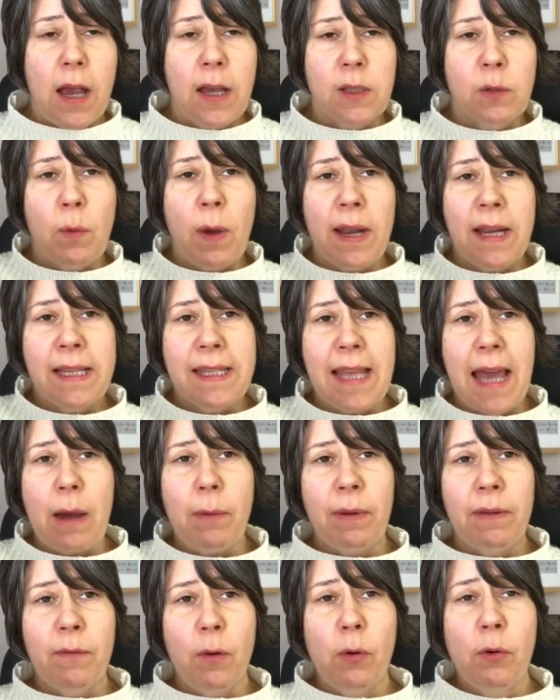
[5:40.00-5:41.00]
As well as
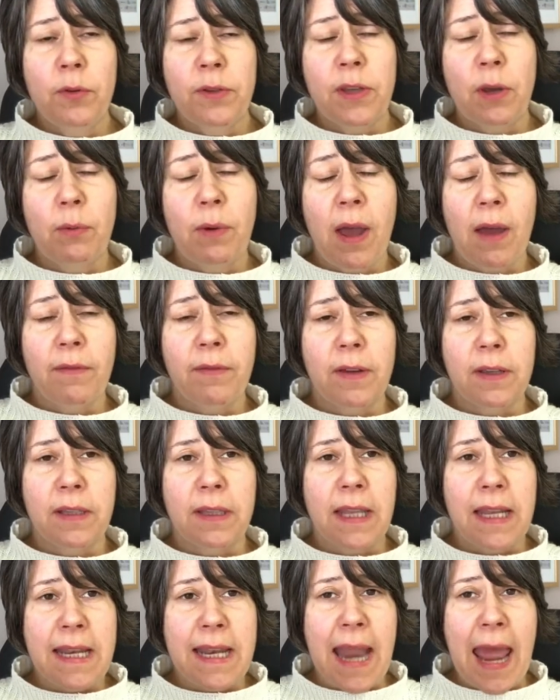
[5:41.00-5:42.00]
that, we've also
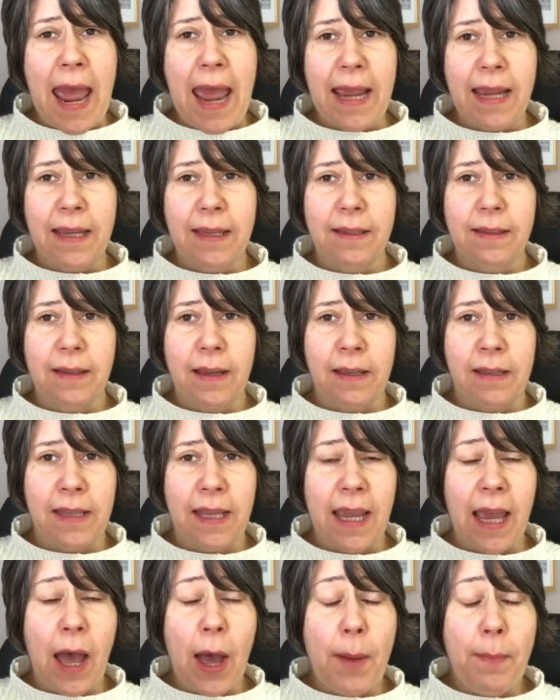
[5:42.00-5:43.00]
covered the neck and
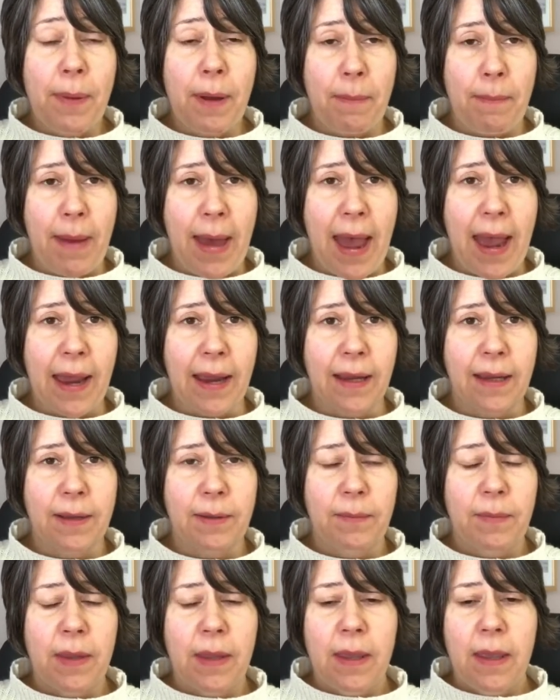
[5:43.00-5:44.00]
the upper back.
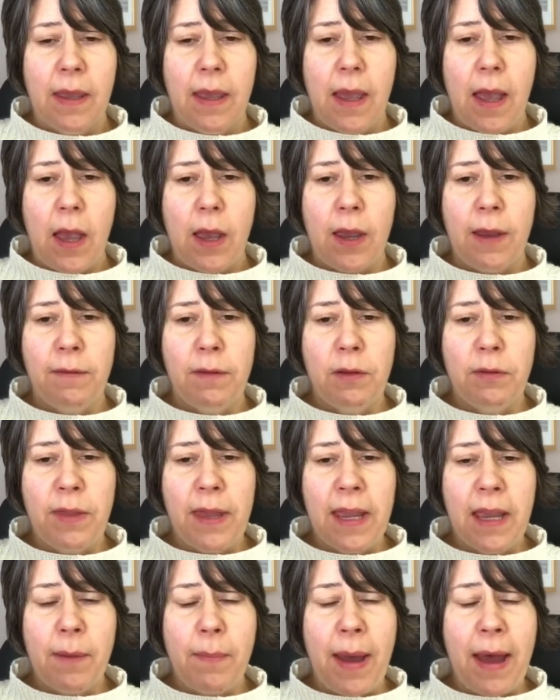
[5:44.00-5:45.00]
If you
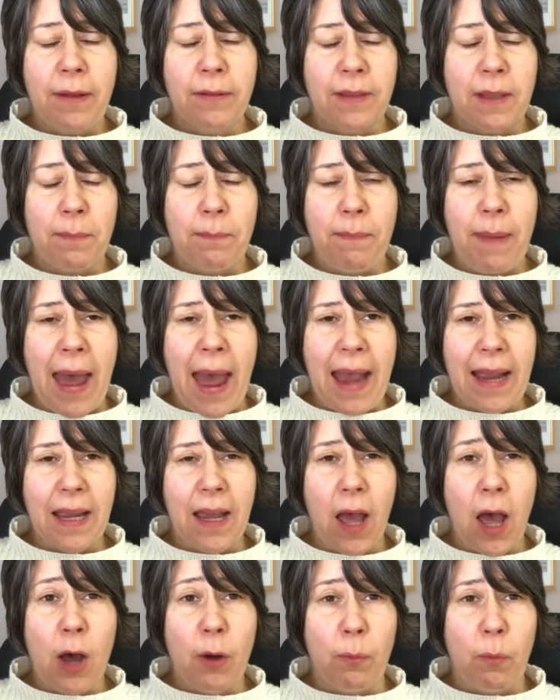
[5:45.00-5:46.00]
think about the
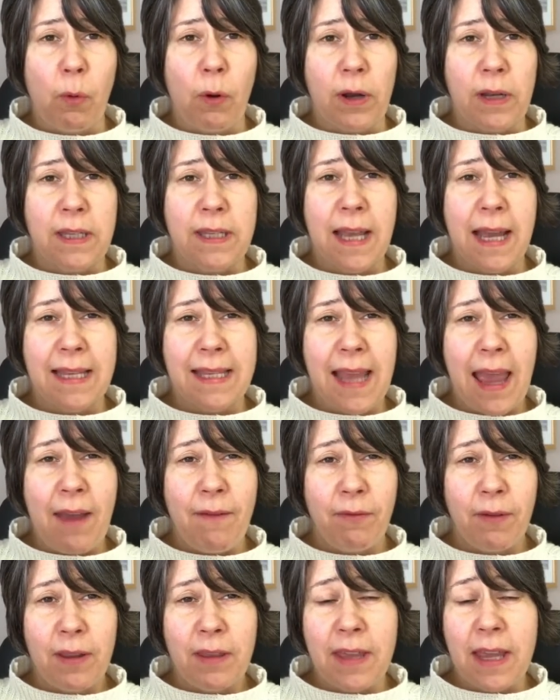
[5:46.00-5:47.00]
back upwards, that's
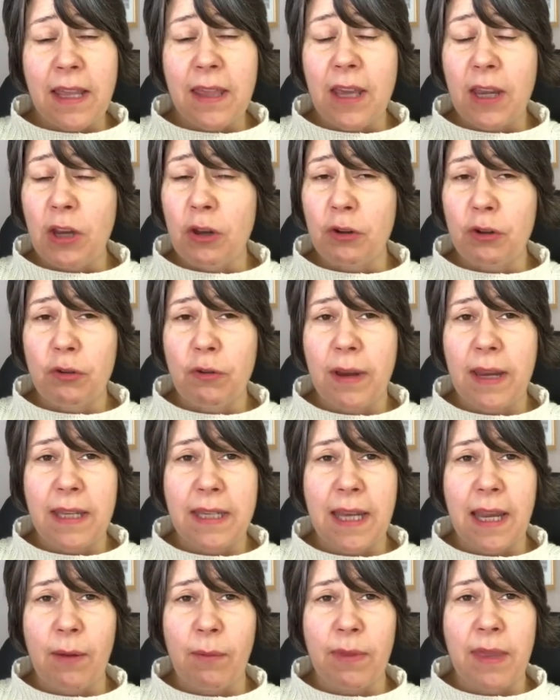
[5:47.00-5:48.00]
everything that you're
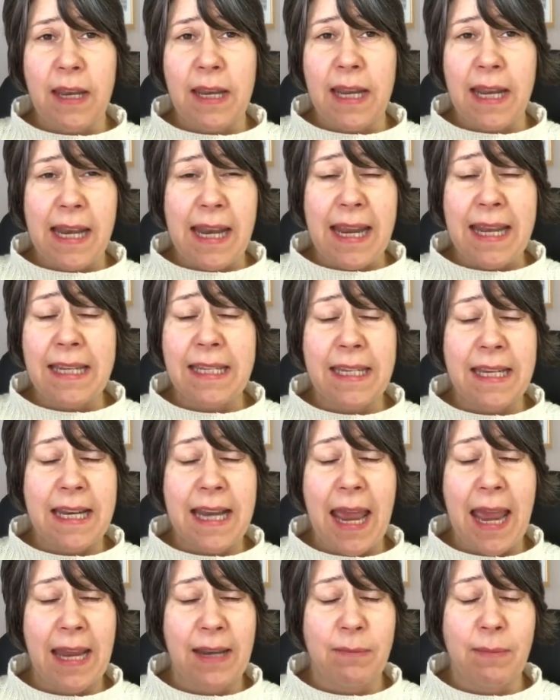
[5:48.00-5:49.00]
treating within an
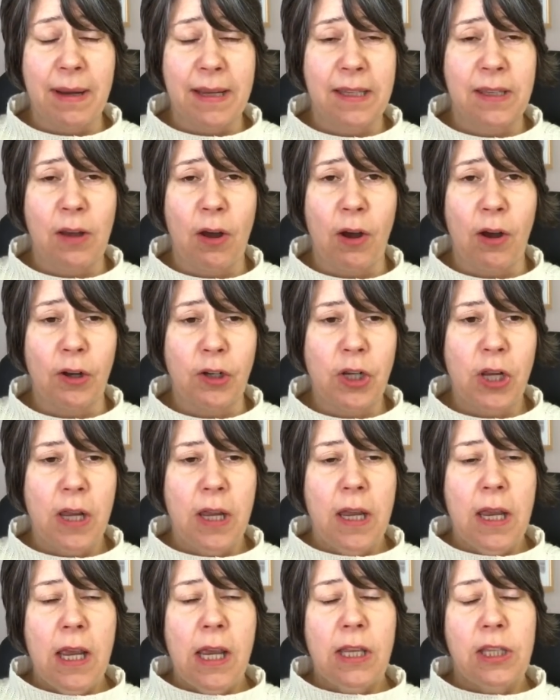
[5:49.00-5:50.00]
Indian head massage.
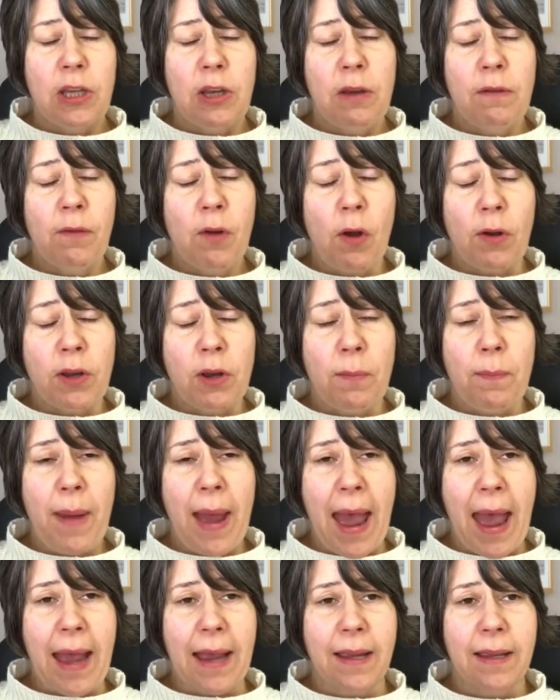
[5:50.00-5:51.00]
So you've got your
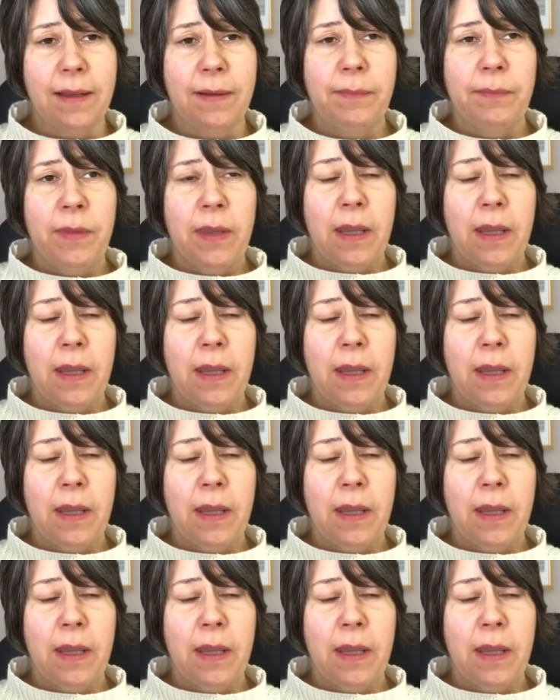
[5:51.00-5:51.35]
back,